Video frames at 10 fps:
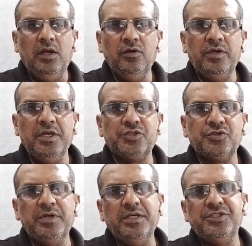Good dear
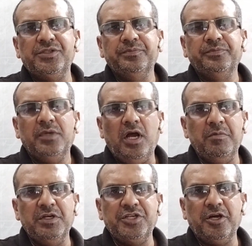students.
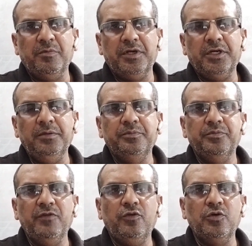I'm Ajay Karmarkar.
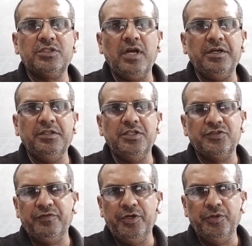Before starting
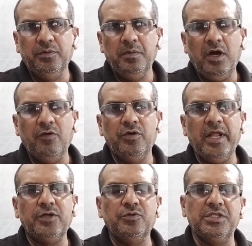this video, I would
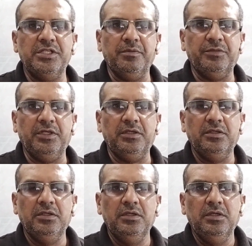like to say something.
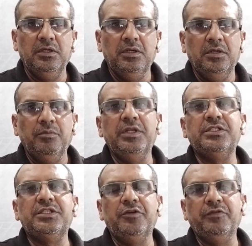
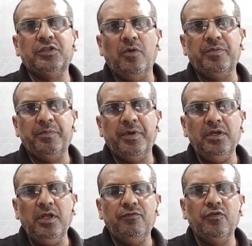Please sit with copy
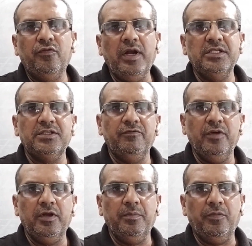pen. If you find
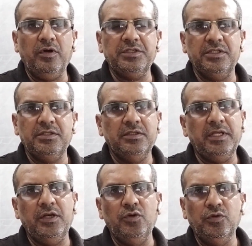somewhere important,
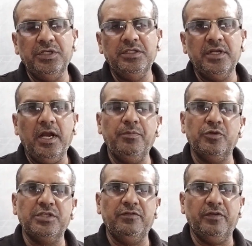then note it and
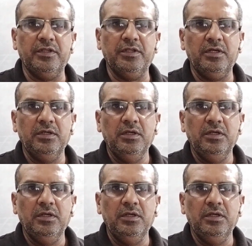proceed further.